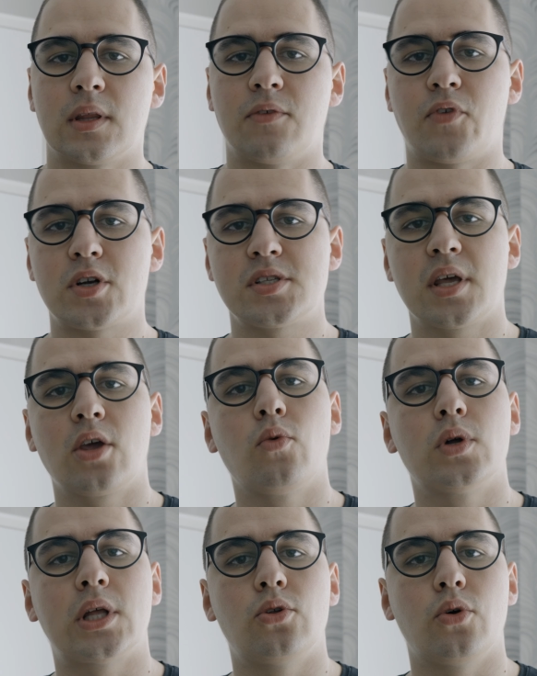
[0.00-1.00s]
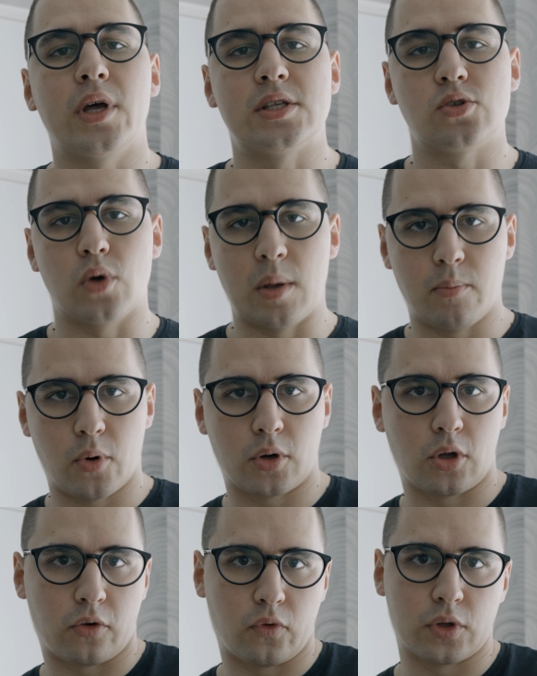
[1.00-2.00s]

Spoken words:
The first thing you want to do is to import your